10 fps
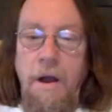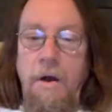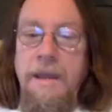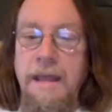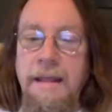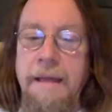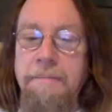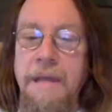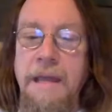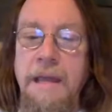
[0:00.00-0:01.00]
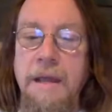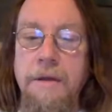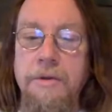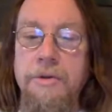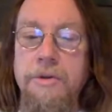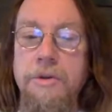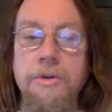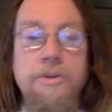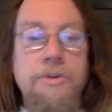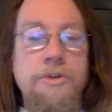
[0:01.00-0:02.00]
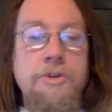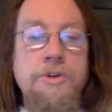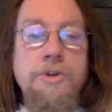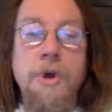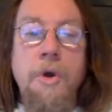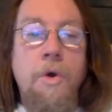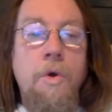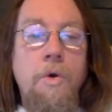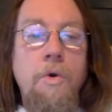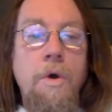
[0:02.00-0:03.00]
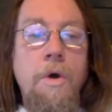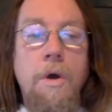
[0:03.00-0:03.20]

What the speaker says: Okay, let me show